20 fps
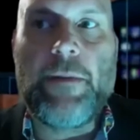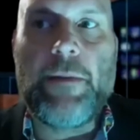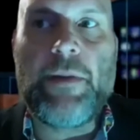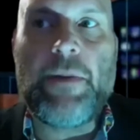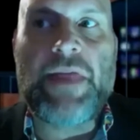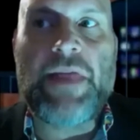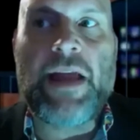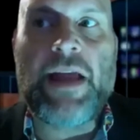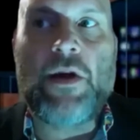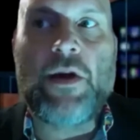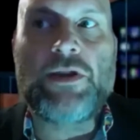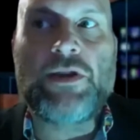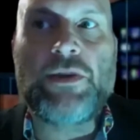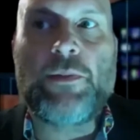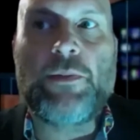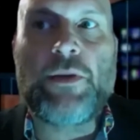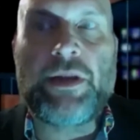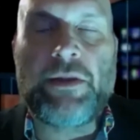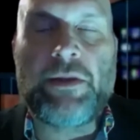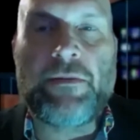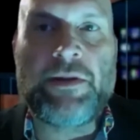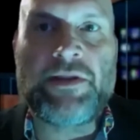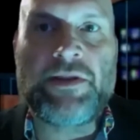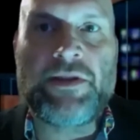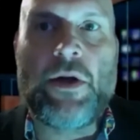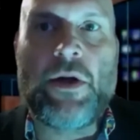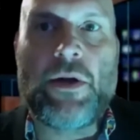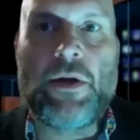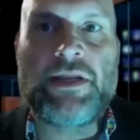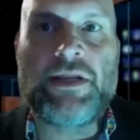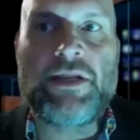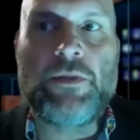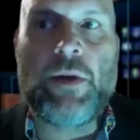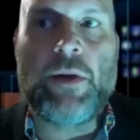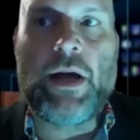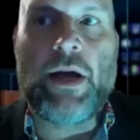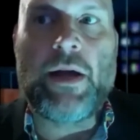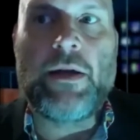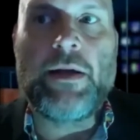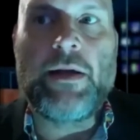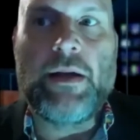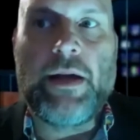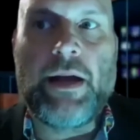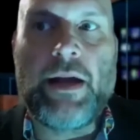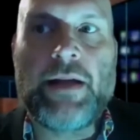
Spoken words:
but then also bring the results as well.